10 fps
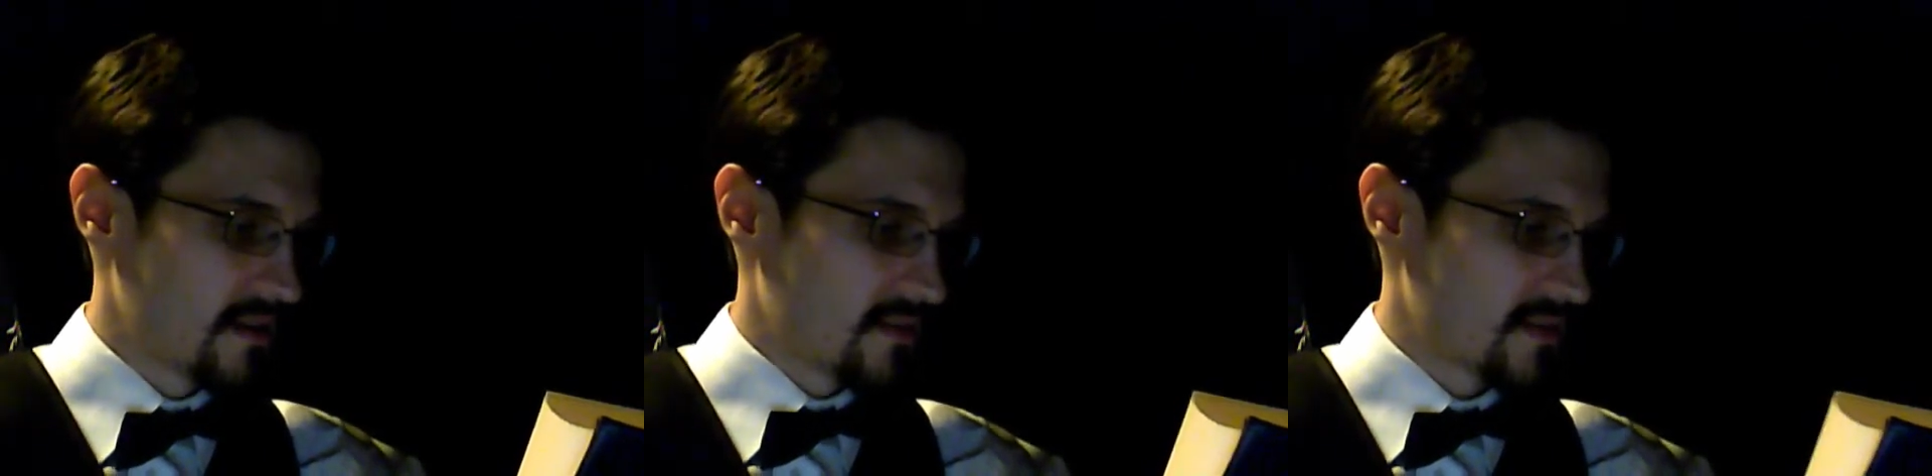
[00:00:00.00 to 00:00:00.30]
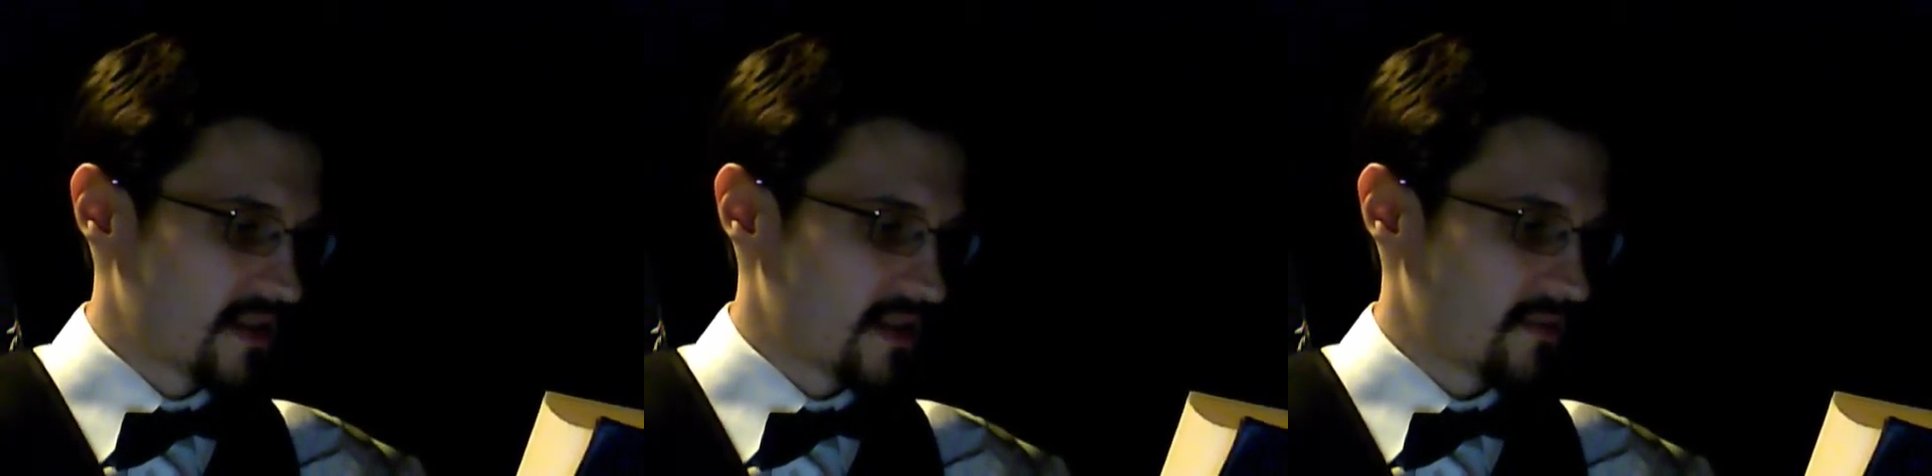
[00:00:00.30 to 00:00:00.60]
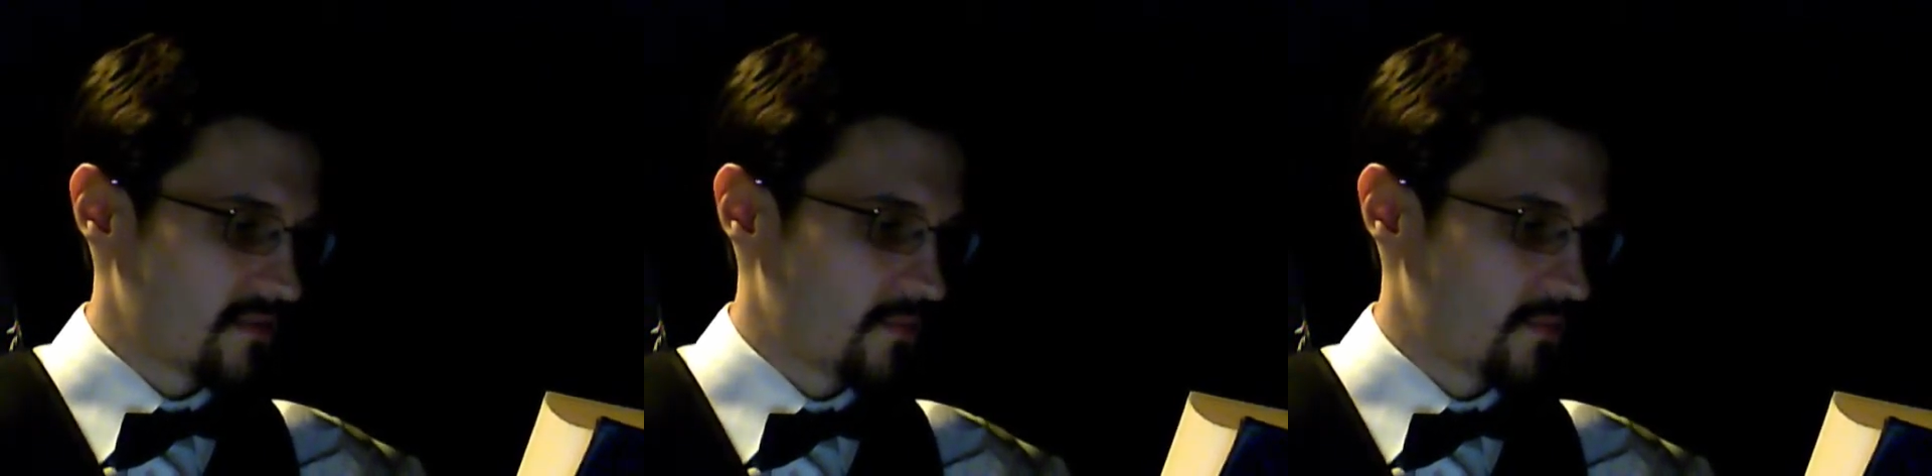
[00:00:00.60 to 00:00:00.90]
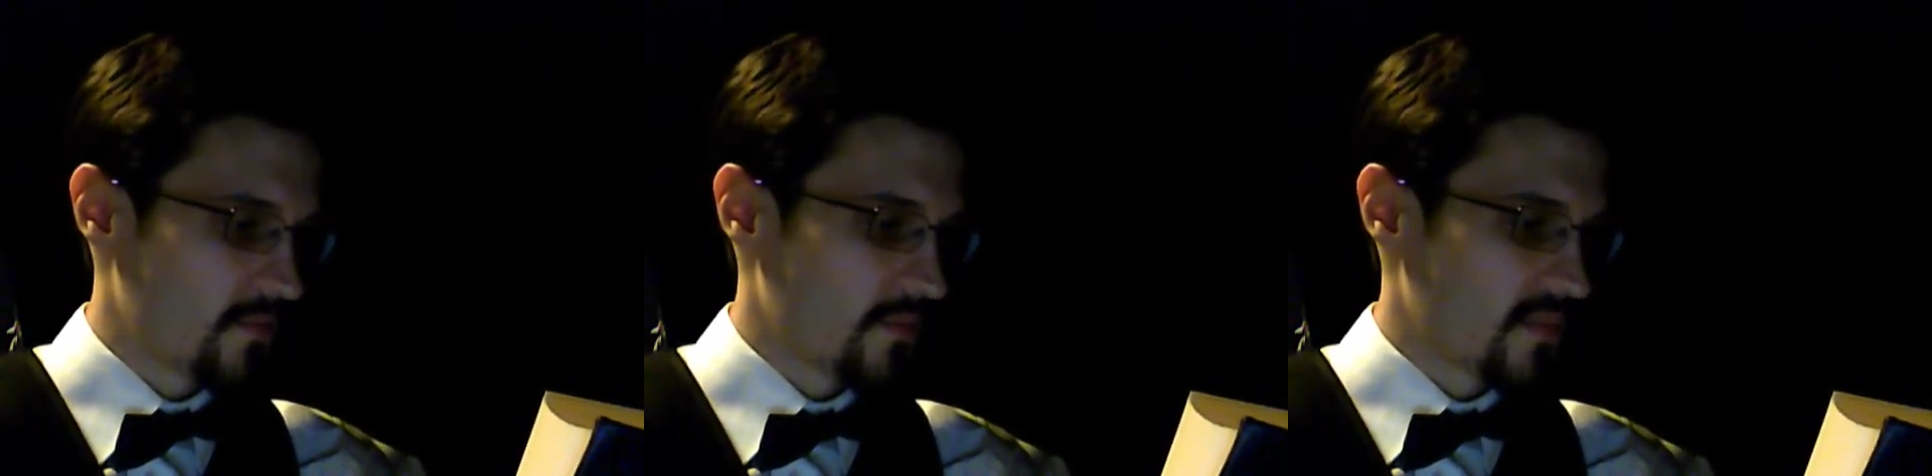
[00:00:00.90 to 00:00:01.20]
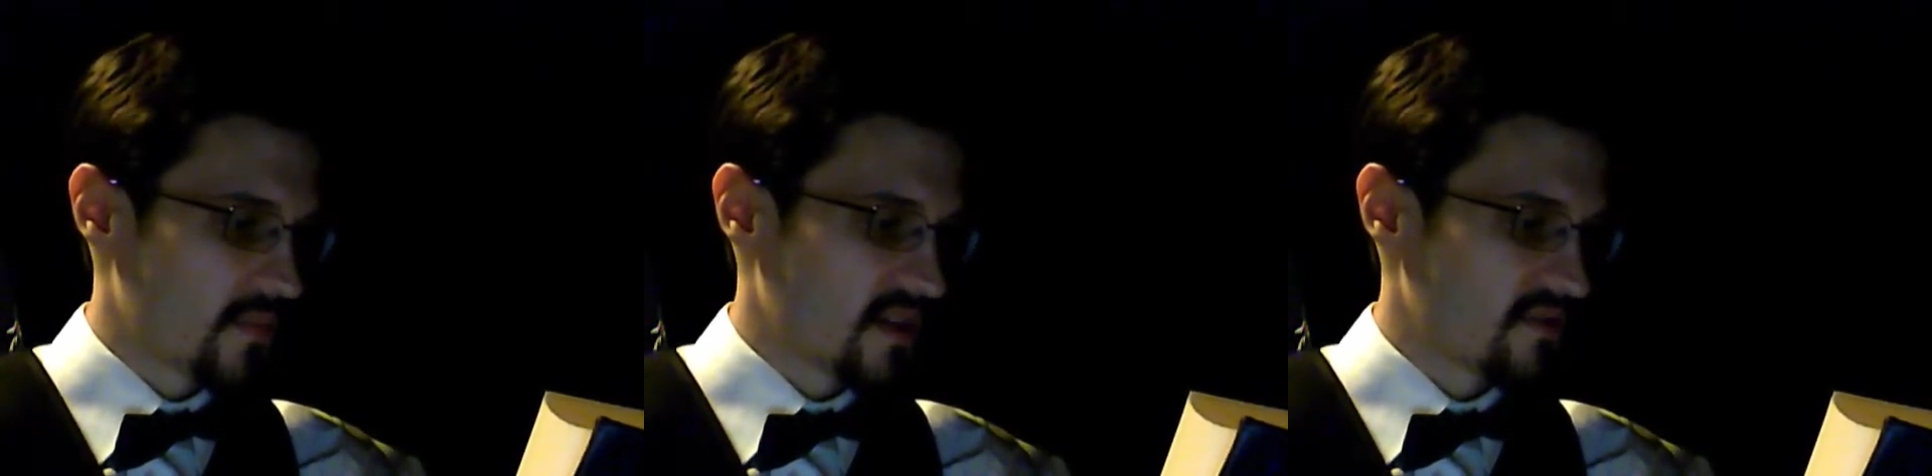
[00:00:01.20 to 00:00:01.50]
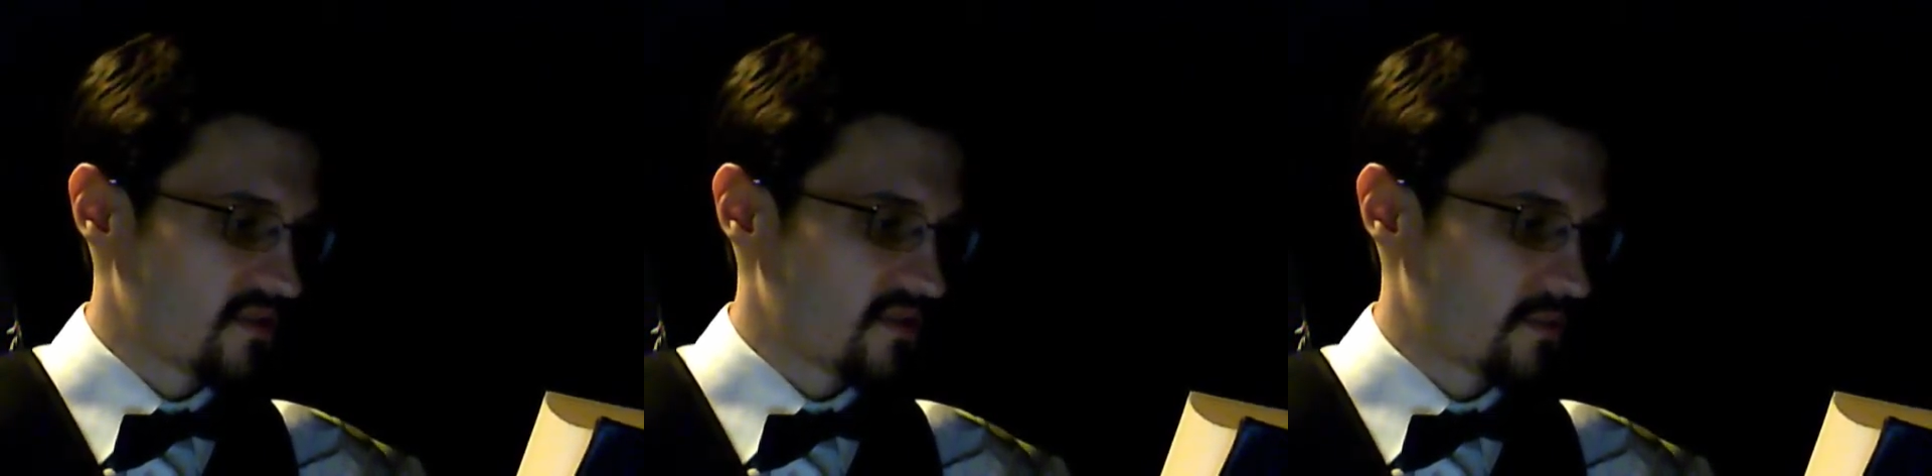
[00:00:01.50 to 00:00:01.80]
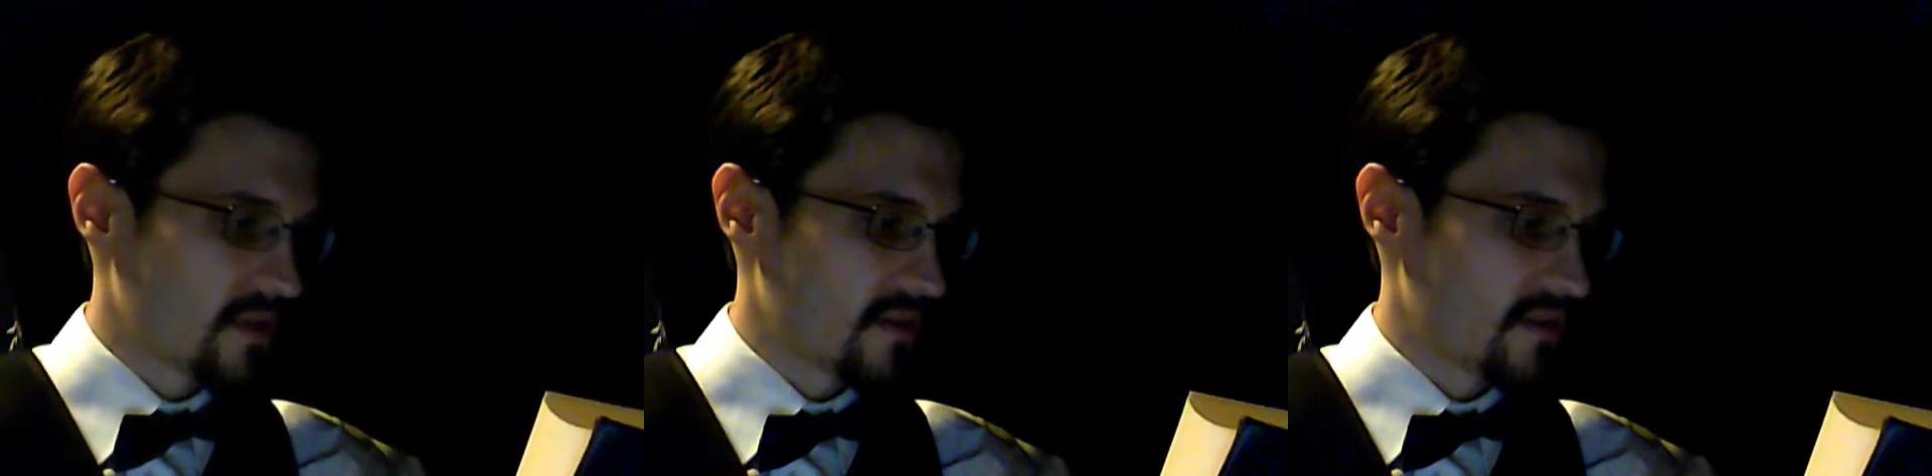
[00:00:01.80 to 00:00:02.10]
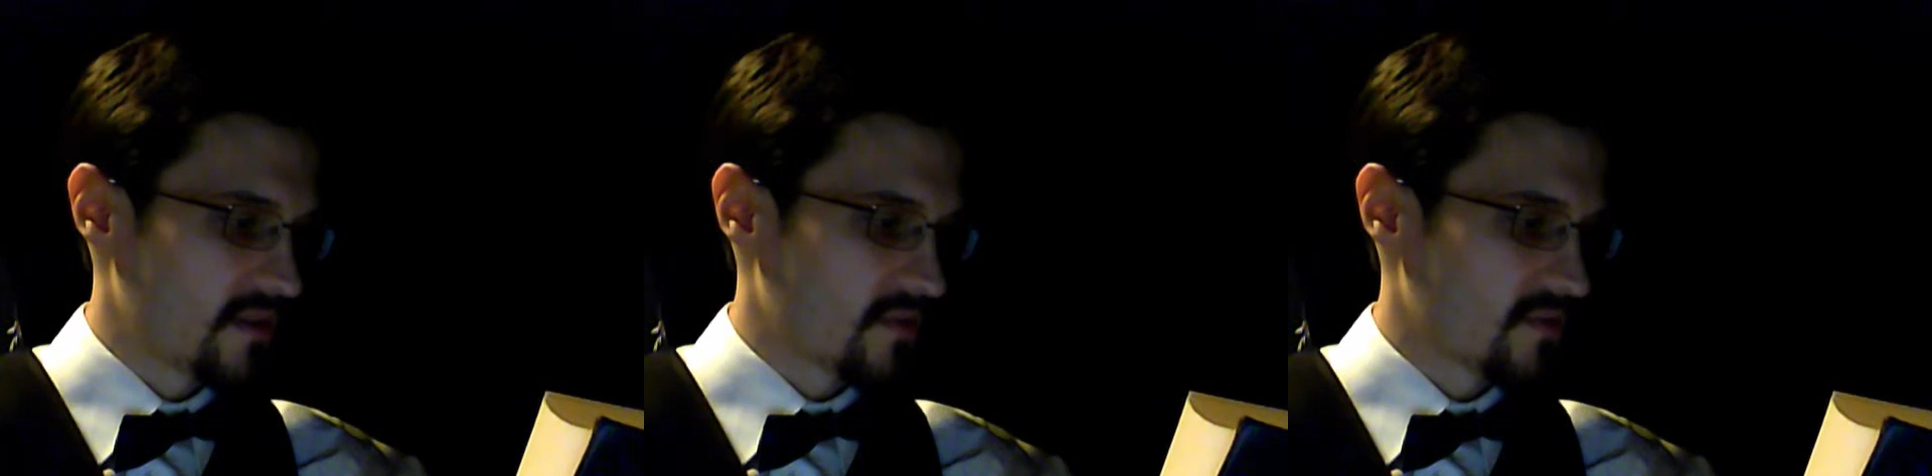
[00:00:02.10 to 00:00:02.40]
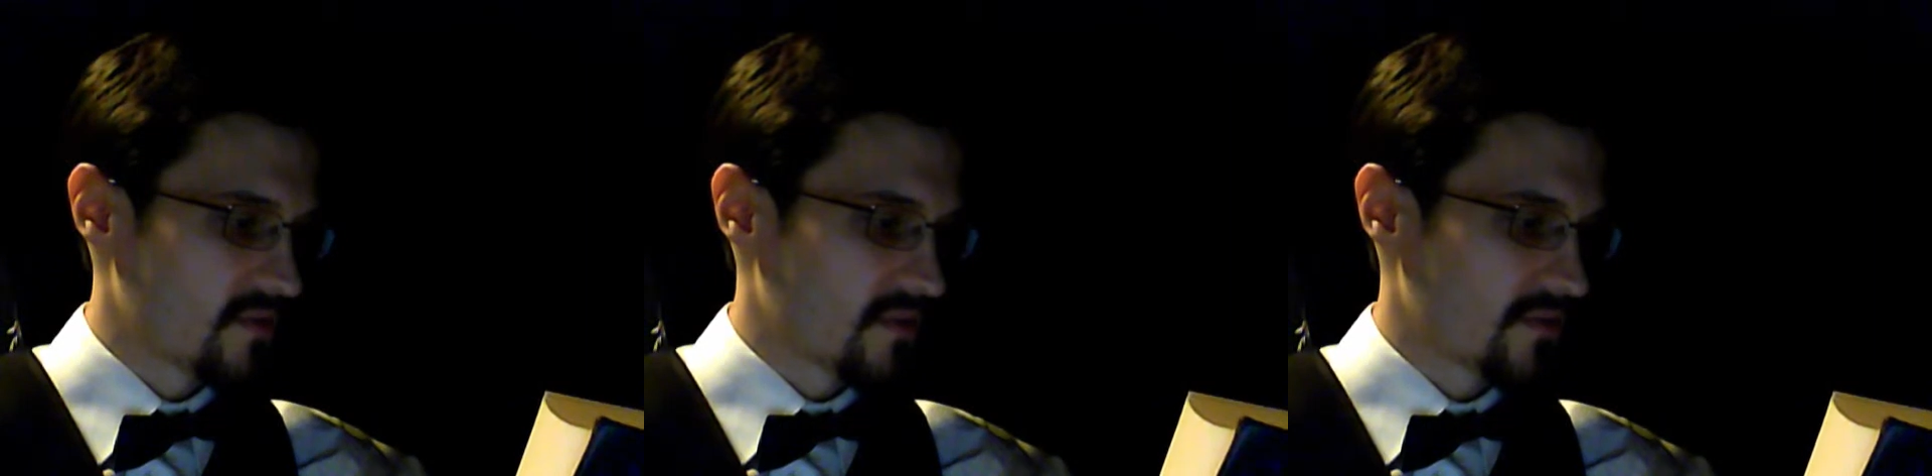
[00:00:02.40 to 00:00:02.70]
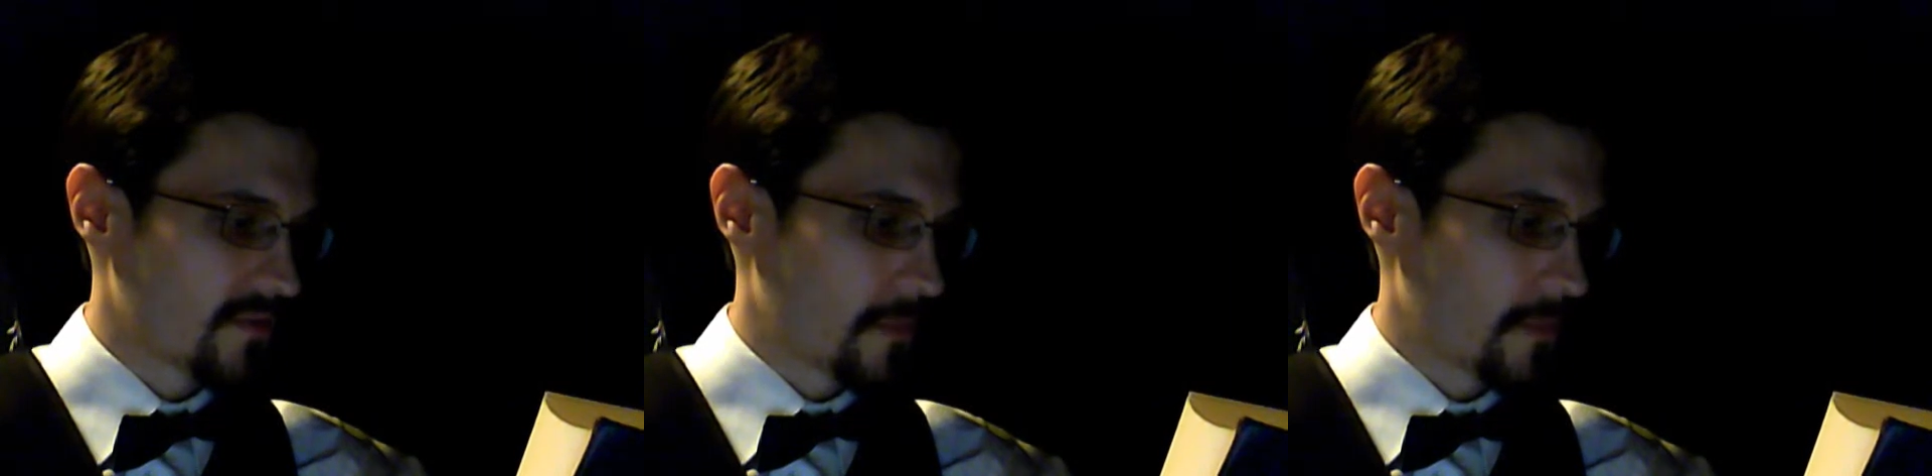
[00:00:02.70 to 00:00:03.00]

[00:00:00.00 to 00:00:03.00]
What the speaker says: was never blazoned by legal proof.